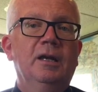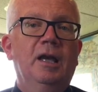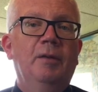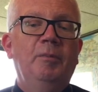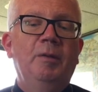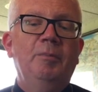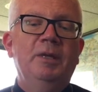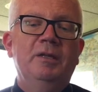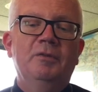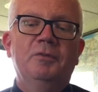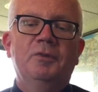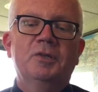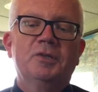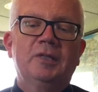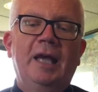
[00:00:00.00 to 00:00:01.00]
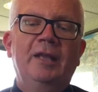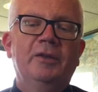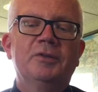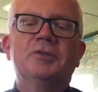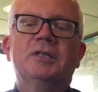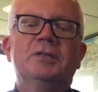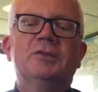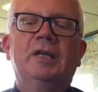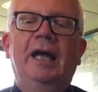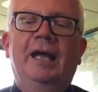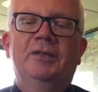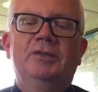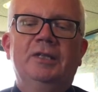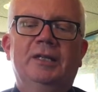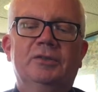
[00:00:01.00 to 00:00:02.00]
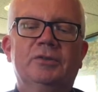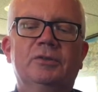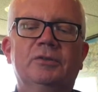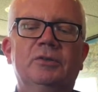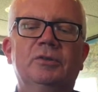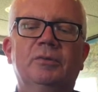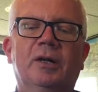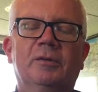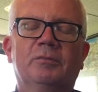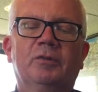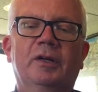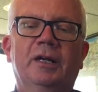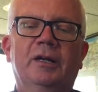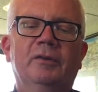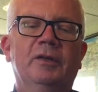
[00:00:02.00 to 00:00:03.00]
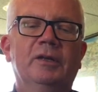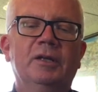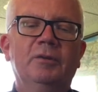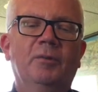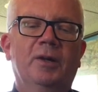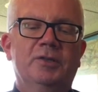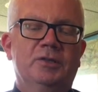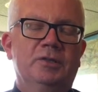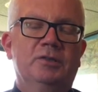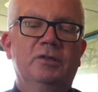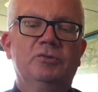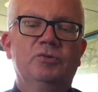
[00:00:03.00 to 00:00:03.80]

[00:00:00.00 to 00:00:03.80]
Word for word: And maybe the silence is God's answer to our prayer, that He wants to